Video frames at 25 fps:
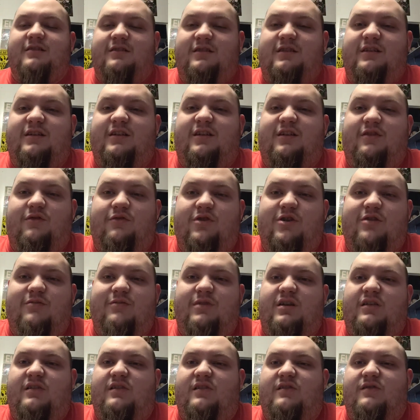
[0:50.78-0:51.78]
It annoyed
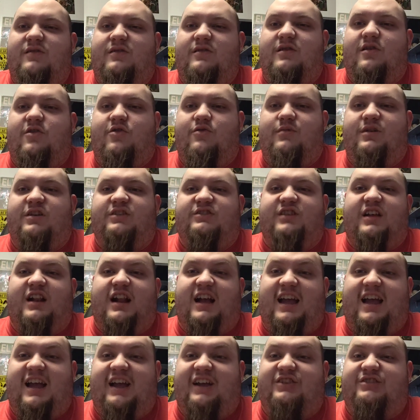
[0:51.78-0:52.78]
me so much that
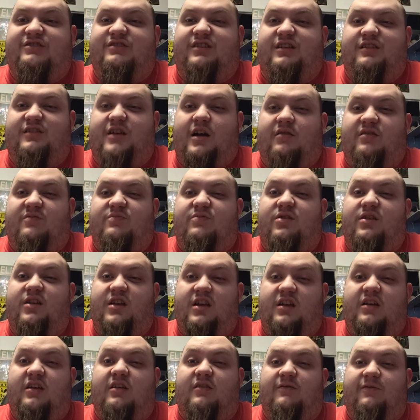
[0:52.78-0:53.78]
I actually stopped
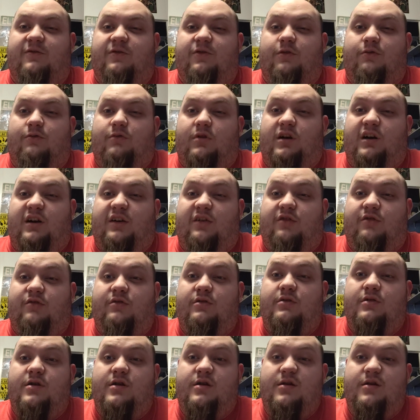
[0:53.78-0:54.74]
playing it for a while.